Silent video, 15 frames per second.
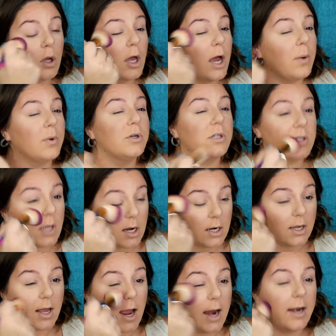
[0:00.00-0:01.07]
and we're just
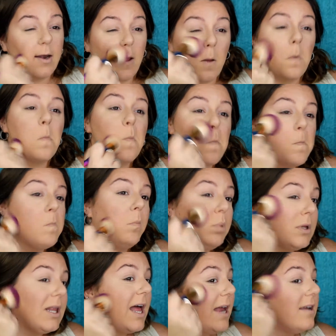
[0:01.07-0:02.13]
gonna kind of
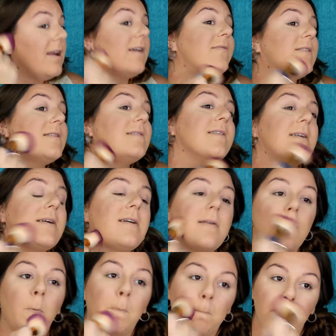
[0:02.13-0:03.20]
blend everything
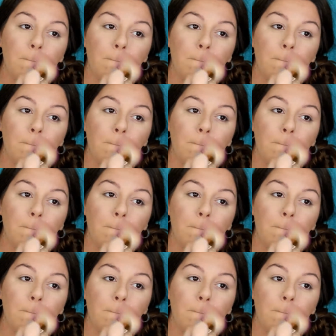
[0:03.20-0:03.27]
in,